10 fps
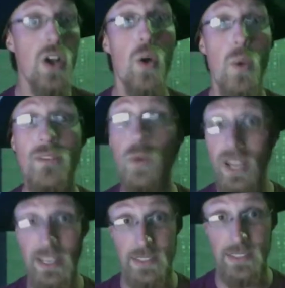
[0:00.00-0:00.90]
Whoever
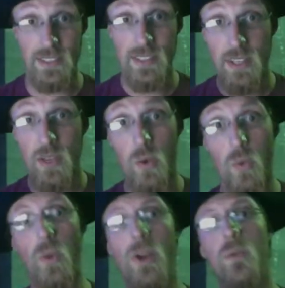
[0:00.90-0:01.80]
wins
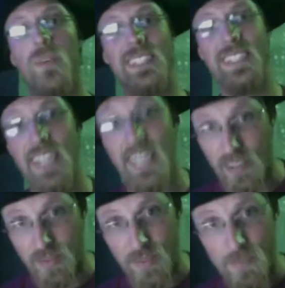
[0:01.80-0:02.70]
will
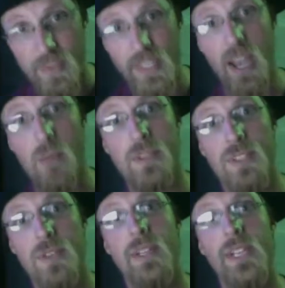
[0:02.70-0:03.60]
receive the
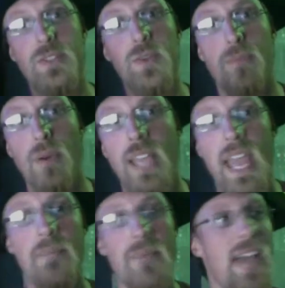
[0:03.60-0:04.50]
opportunity to book
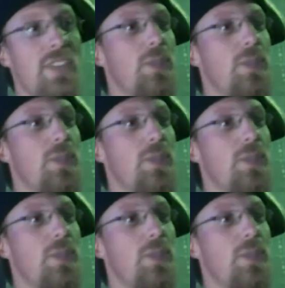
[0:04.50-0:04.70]
a match.